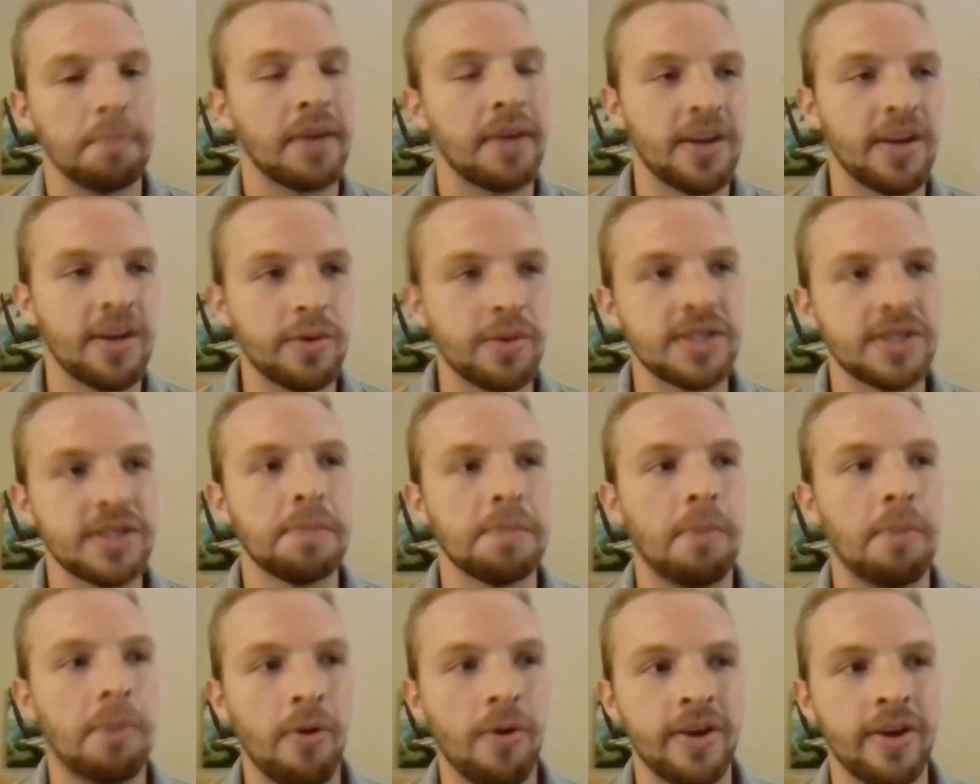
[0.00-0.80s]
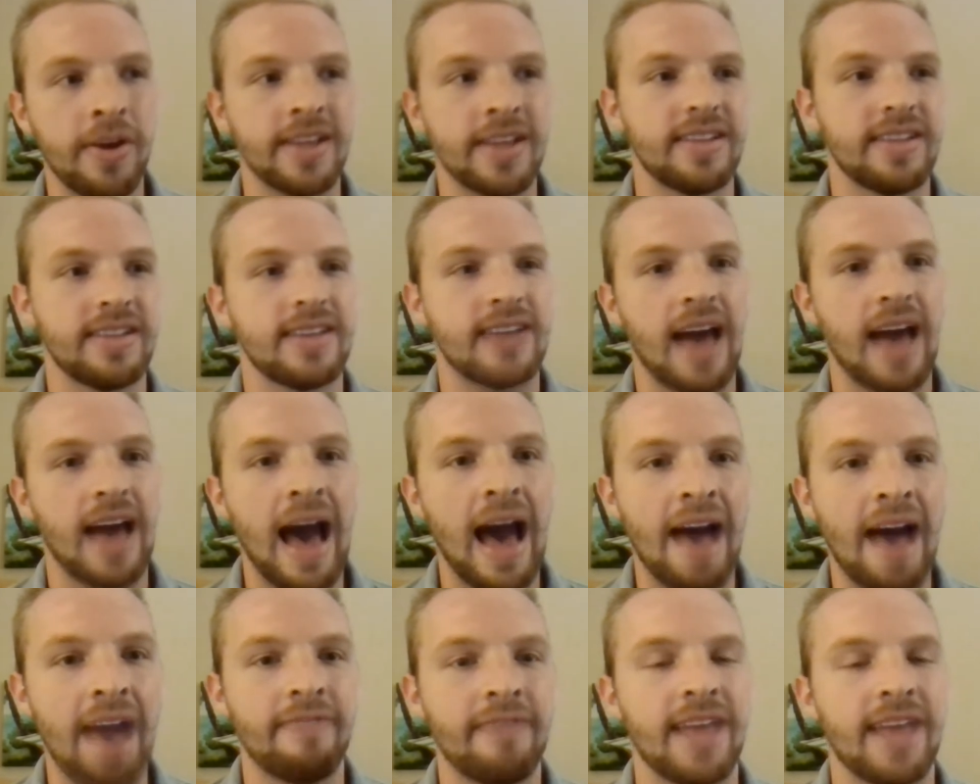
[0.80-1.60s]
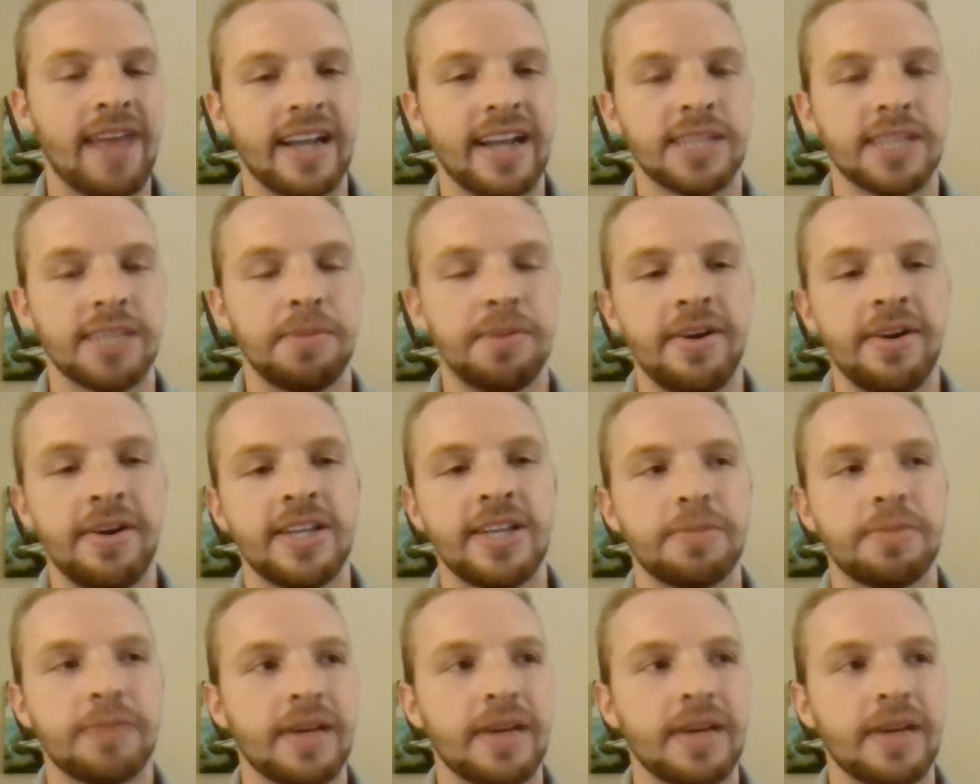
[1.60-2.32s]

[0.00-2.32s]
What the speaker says: But it was important to have that experience